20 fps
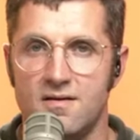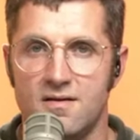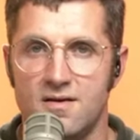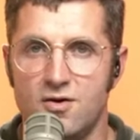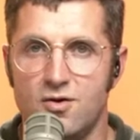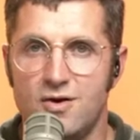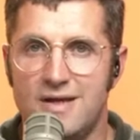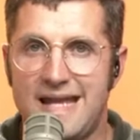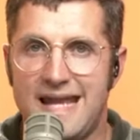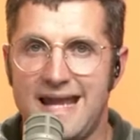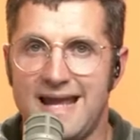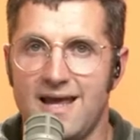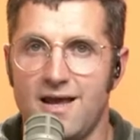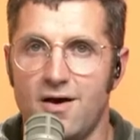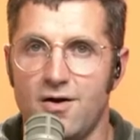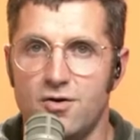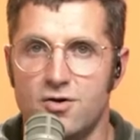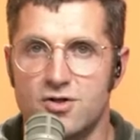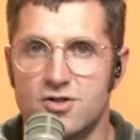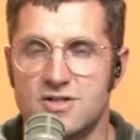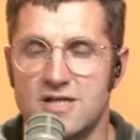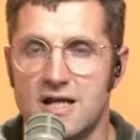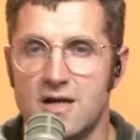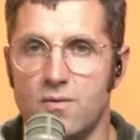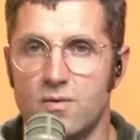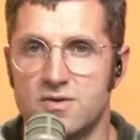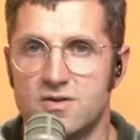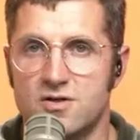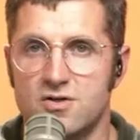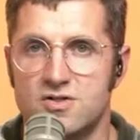you can't
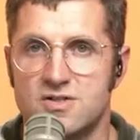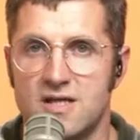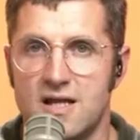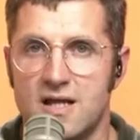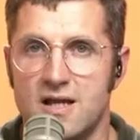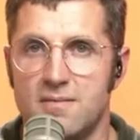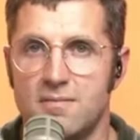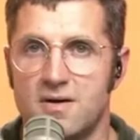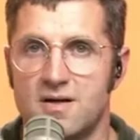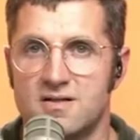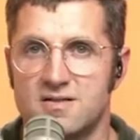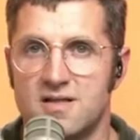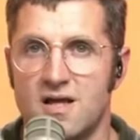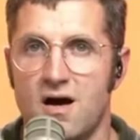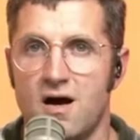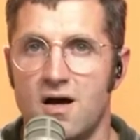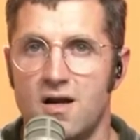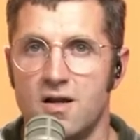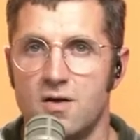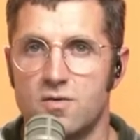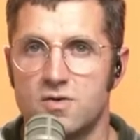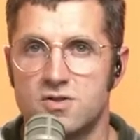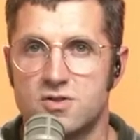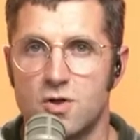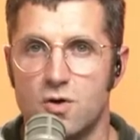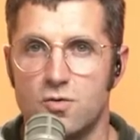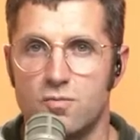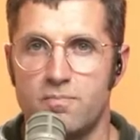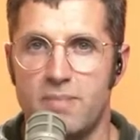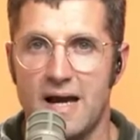understand what they're saying because the audio is
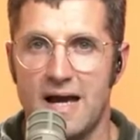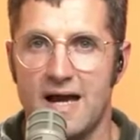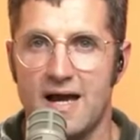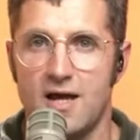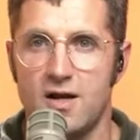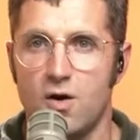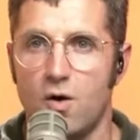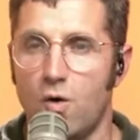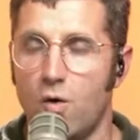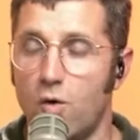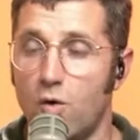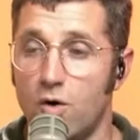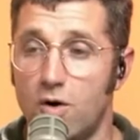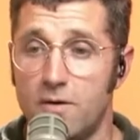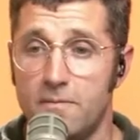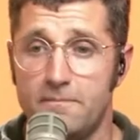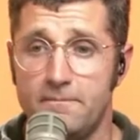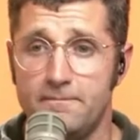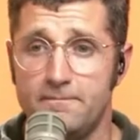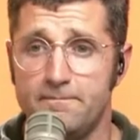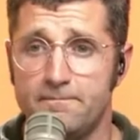so bad, or